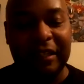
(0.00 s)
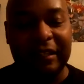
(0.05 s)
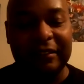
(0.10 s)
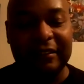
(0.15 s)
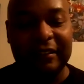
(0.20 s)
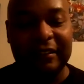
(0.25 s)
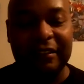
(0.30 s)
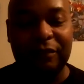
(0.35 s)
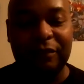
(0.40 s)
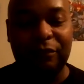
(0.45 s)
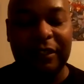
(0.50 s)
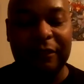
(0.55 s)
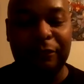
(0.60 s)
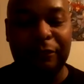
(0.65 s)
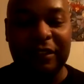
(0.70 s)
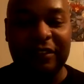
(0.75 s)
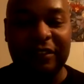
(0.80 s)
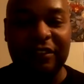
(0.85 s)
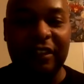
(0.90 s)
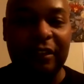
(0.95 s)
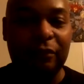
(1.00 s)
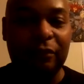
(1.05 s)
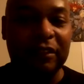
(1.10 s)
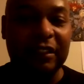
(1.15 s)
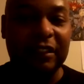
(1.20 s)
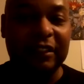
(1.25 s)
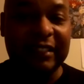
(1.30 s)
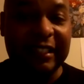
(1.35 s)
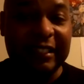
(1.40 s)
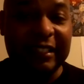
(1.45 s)
since we've been stuck with the
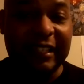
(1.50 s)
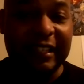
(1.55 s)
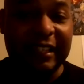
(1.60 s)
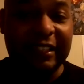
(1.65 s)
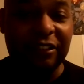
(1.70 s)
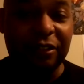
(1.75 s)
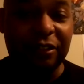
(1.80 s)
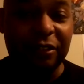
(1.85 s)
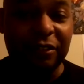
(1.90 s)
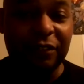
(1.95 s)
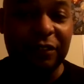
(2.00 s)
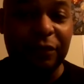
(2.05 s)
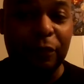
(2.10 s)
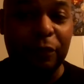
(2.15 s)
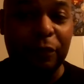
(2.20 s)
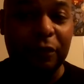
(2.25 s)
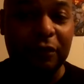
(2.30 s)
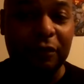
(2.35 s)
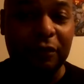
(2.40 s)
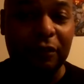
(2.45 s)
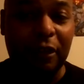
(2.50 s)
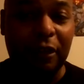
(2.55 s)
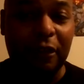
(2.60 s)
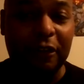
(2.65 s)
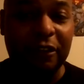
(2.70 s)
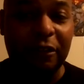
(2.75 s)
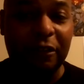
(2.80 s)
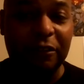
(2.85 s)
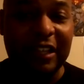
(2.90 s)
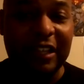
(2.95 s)
teenagers for Lord
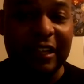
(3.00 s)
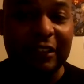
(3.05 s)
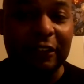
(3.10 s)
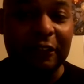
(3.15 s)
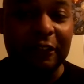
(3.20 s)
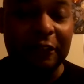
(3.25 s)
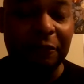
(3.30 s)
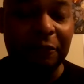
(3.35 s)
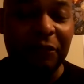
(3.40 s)
knows how long.